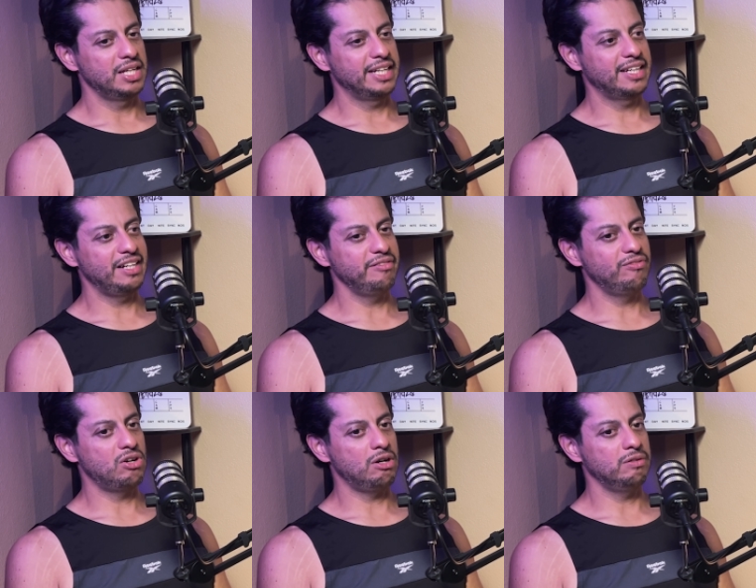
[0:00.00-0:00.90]
I got
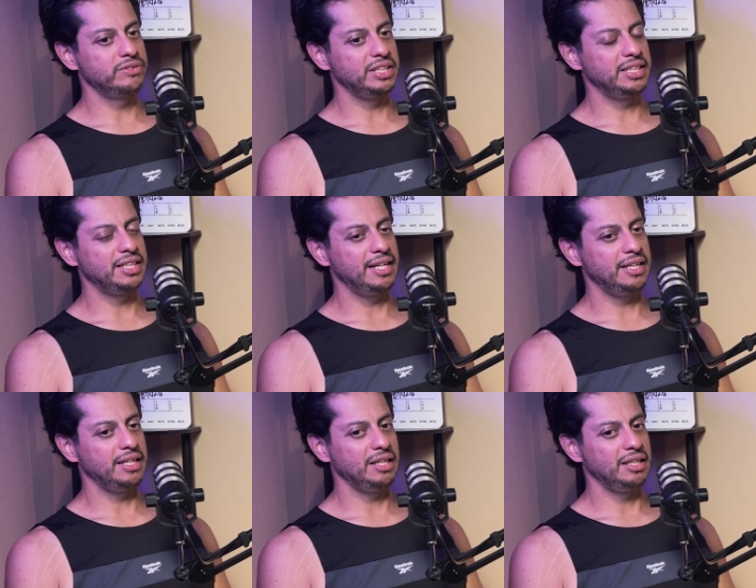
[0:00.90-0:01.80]
involved in
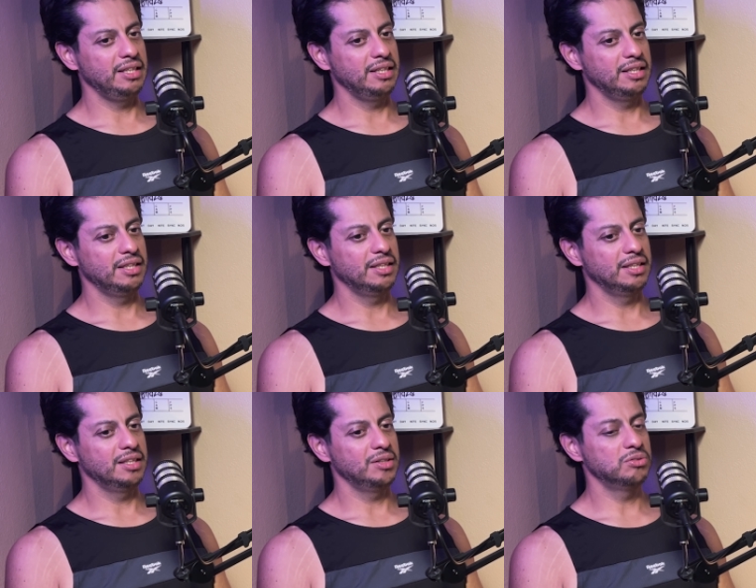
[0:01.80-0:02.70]

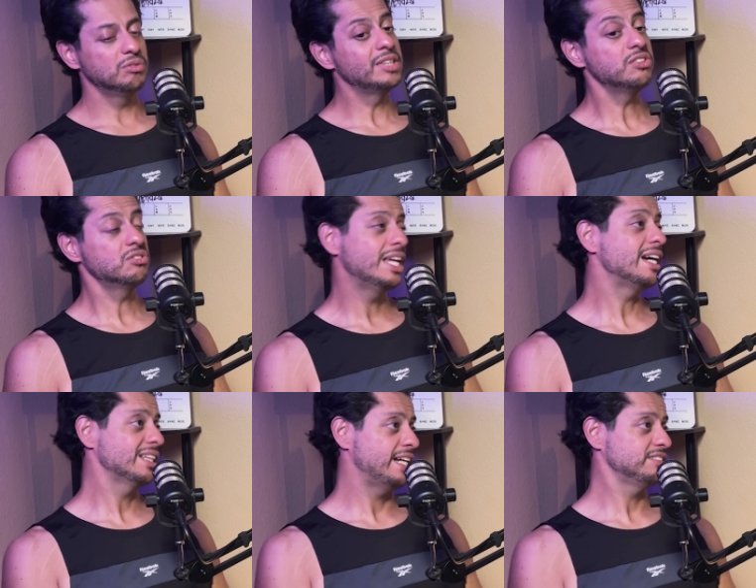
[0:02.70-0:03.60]
thanks to
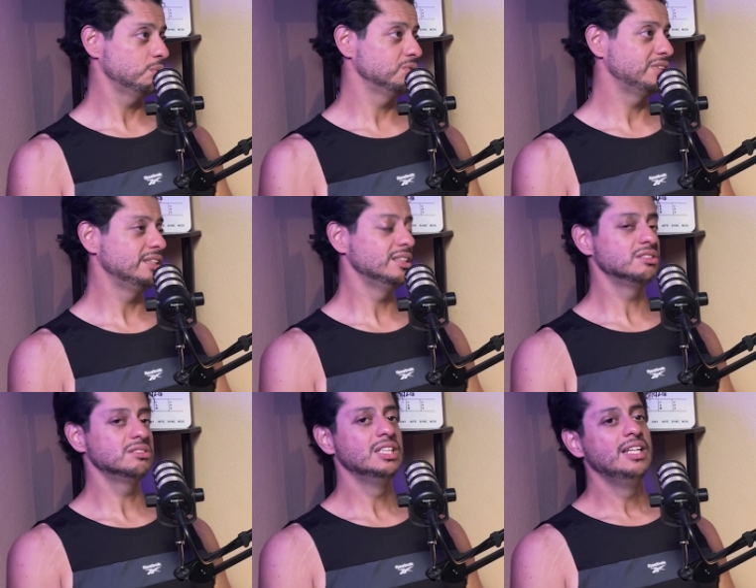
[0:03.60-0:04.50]
that class, I will say
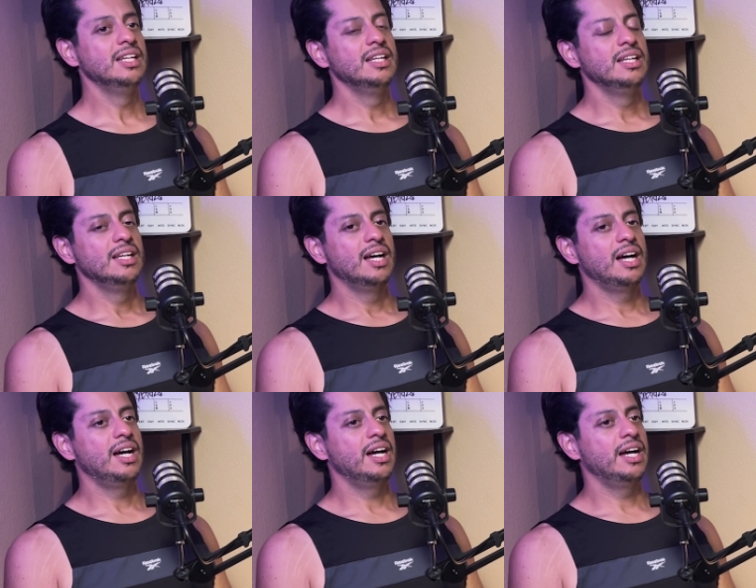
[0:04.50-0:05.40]
this,
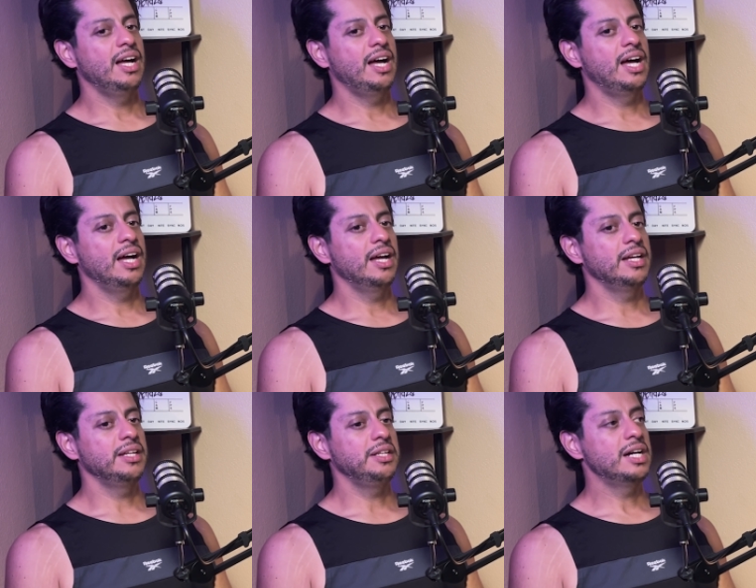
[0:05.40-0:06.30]

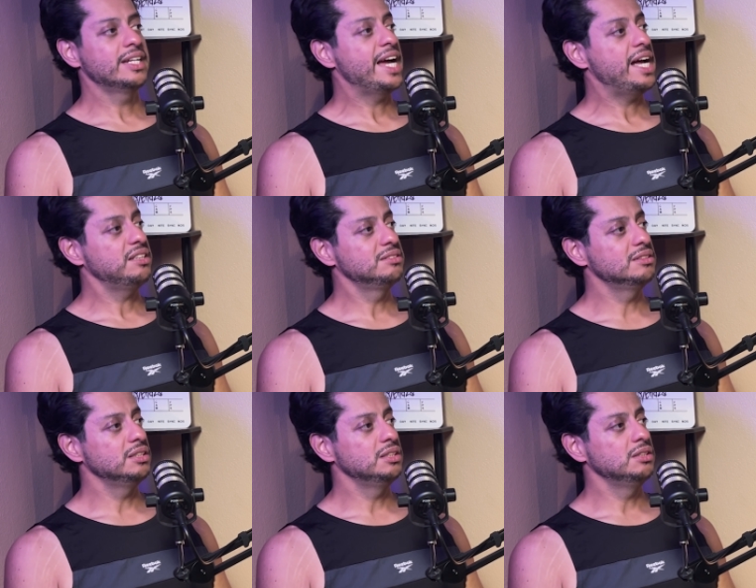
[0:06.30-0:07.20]
I got
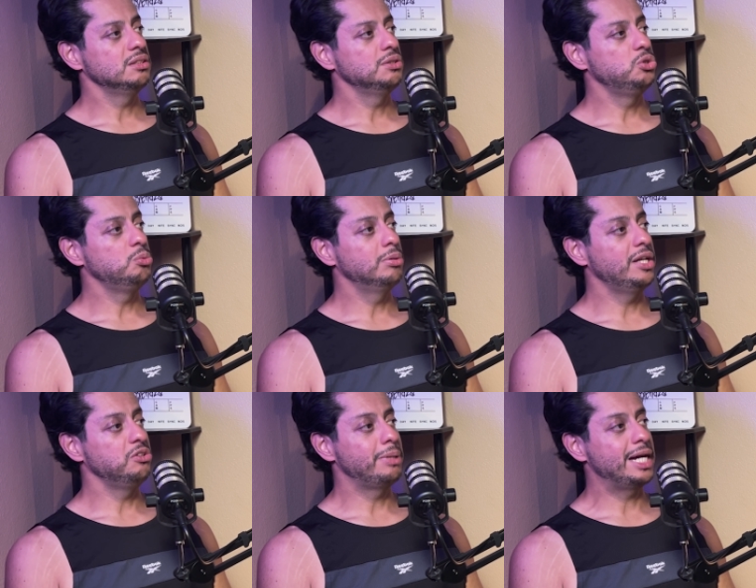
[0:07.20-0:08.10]
cast in 2
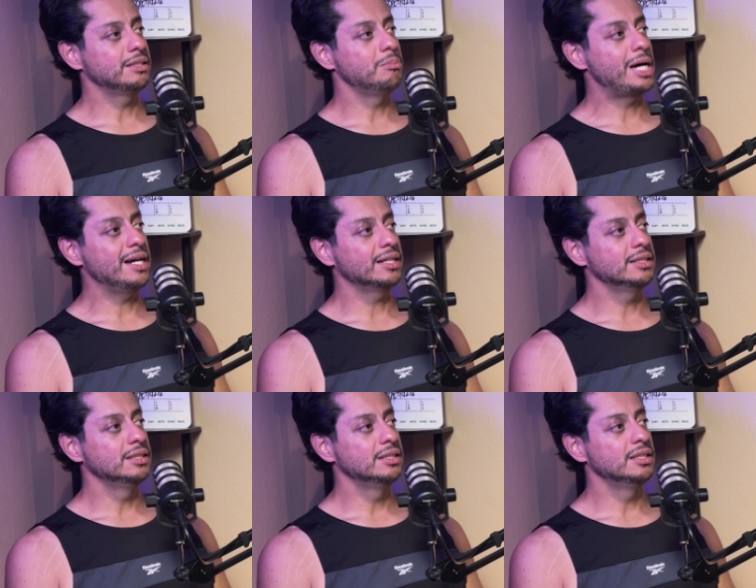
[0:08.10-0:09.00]
plays back to back,
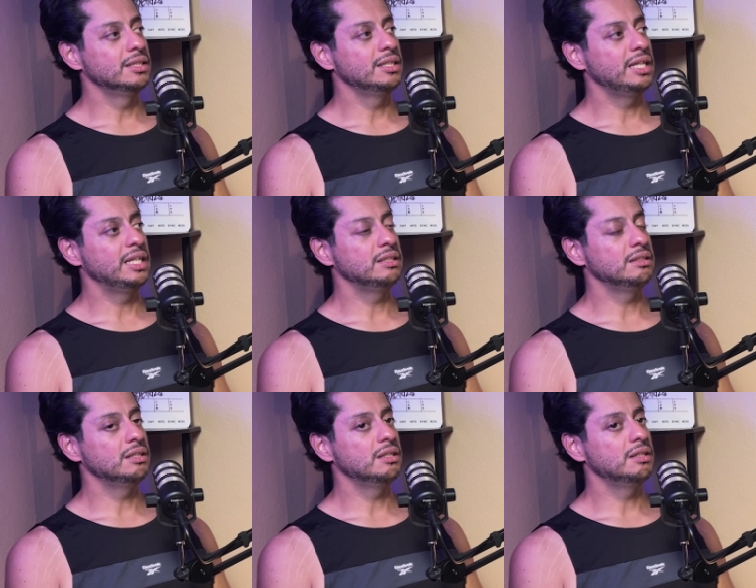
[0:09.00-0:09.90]

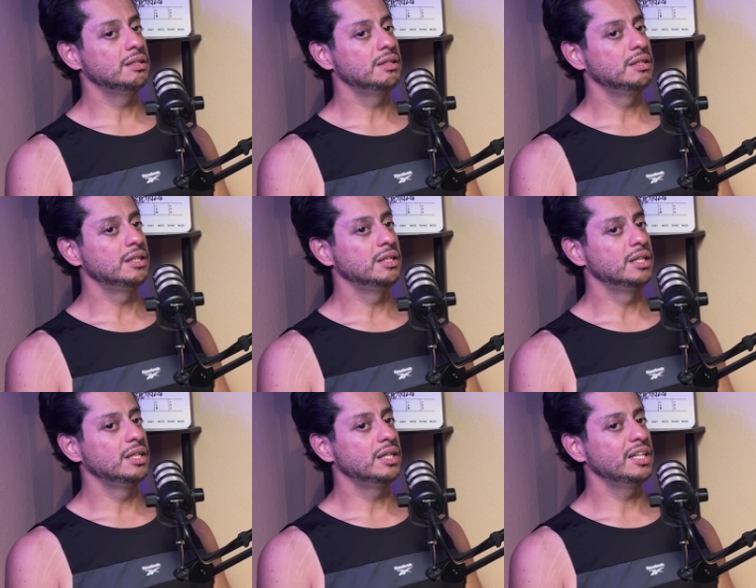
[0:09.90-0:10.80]
and
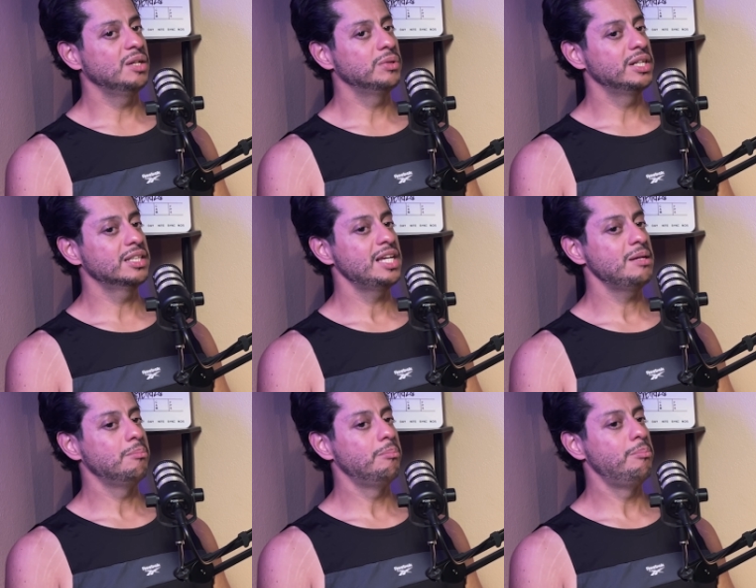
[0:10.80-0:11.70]
when I
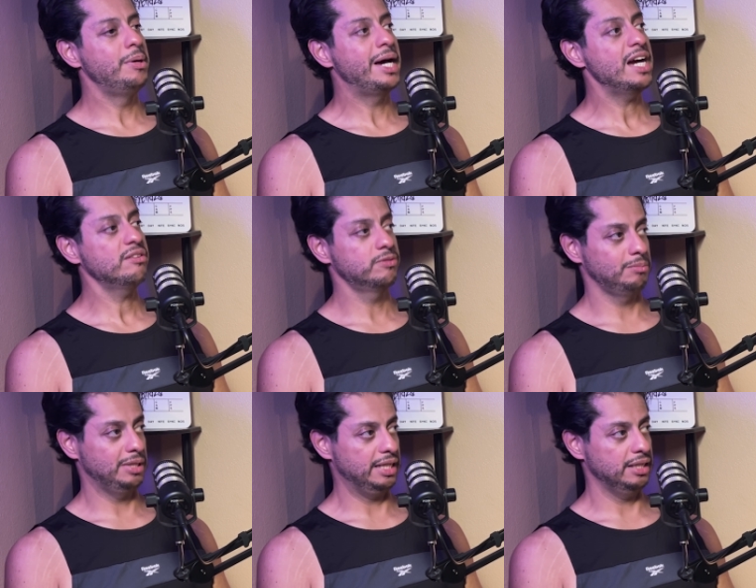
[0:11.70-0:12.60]
came back
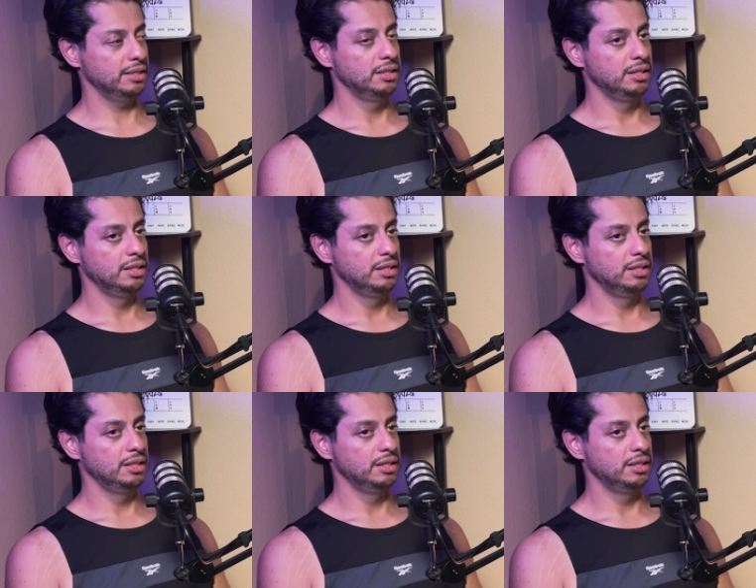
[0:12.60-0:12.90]
from that,